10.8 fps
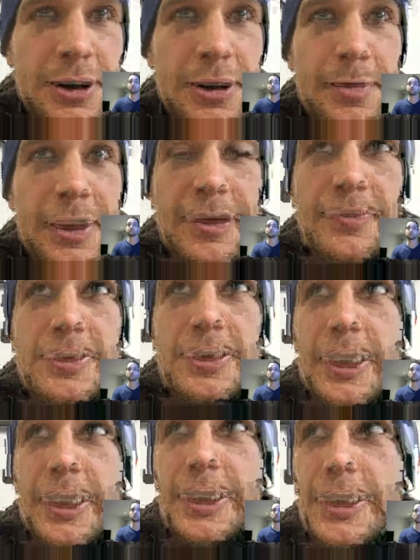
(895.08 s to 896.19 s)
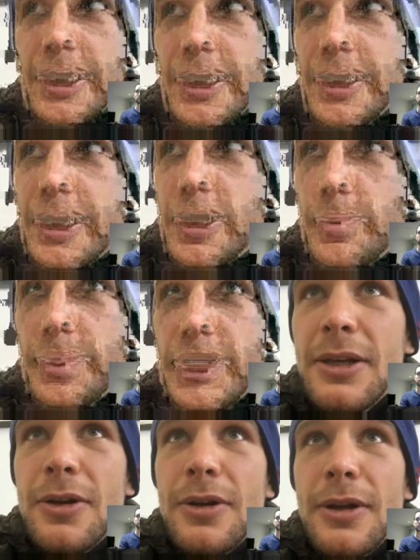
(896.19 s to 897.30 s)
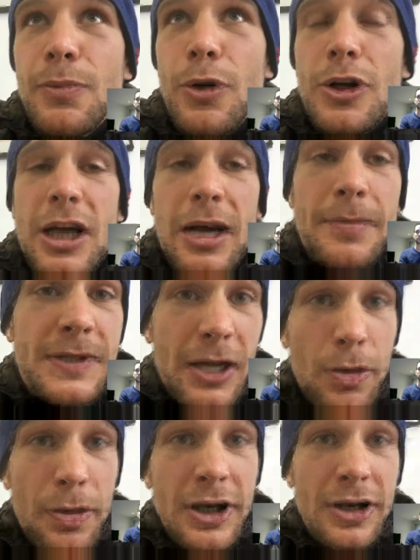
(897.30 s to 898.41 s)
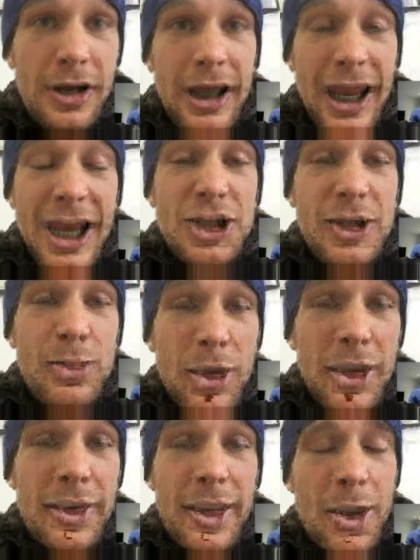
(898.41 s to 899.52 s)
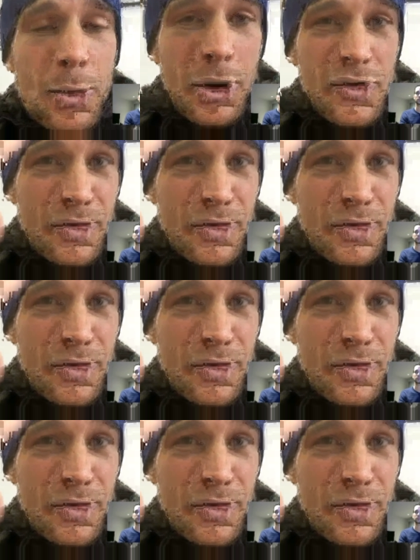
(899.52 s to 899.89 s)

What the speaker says: level. I competed in World Cups. I competed actually one of